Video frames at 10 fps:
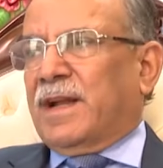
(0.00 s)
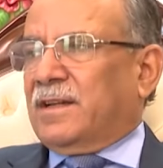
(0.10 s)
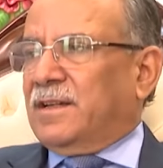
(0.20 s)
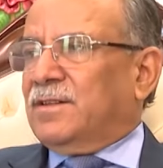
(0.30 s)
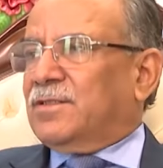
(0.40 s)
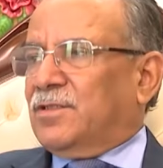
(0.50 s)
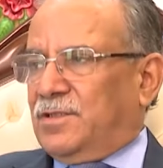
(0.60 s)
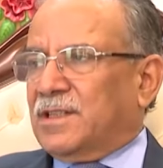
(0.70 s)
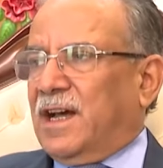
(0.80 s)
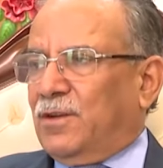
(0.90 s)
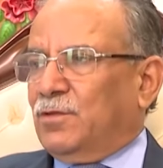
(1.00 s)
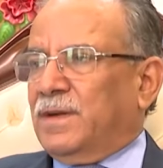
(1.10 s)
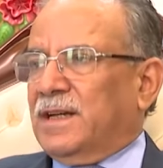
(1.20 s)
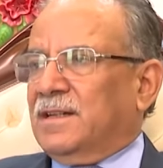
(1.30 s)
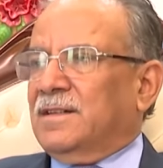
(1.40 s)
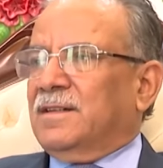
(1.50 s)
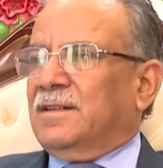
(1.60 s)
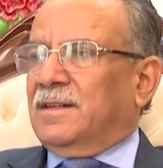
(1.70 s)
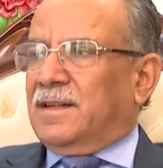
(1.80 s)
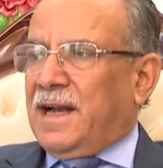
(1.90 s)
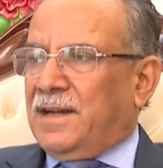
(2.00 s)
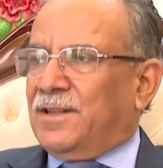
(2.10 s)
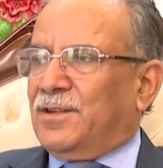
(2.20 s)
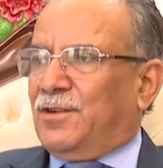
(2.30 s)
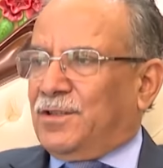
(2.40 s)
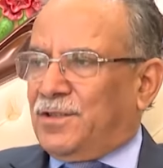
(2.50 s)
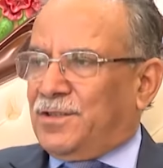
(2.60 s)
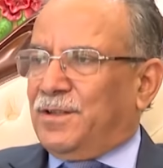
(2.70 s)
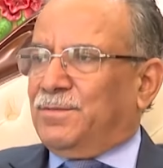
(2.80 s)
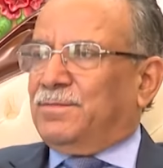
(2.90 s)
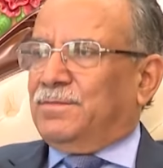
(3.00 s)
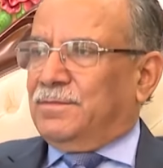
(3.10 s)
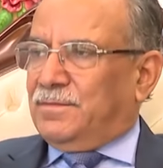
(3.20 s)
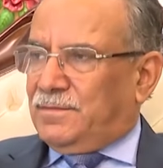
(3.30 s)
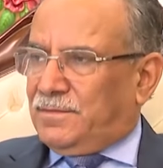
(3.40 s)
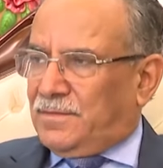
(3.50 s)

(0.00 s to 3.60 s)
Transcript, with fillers: Dilemma of the ruling coalition has surfaced after Prime Minister